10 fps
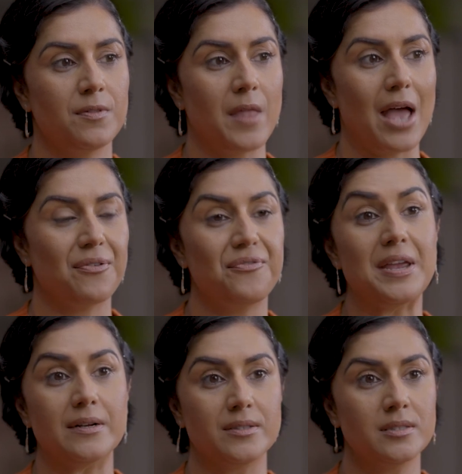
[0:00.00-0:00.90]
their
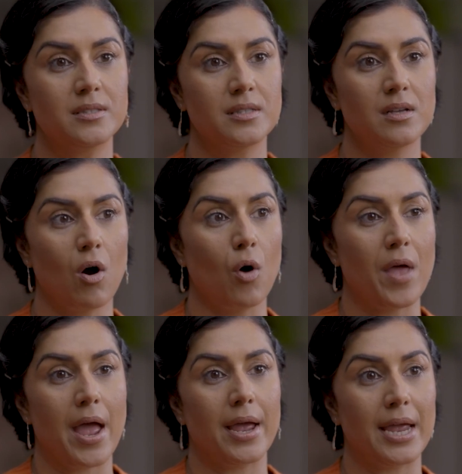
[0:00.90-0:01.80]
fields or
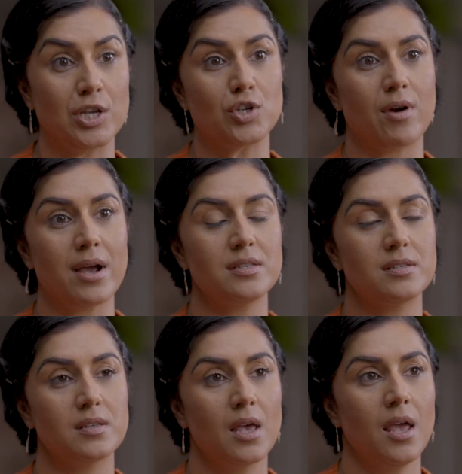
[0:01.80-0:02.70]
their
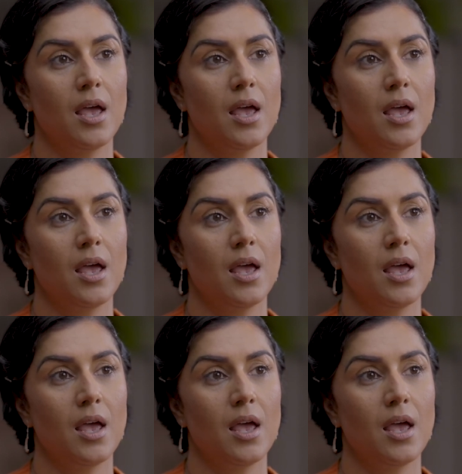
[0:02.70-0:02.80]
interests.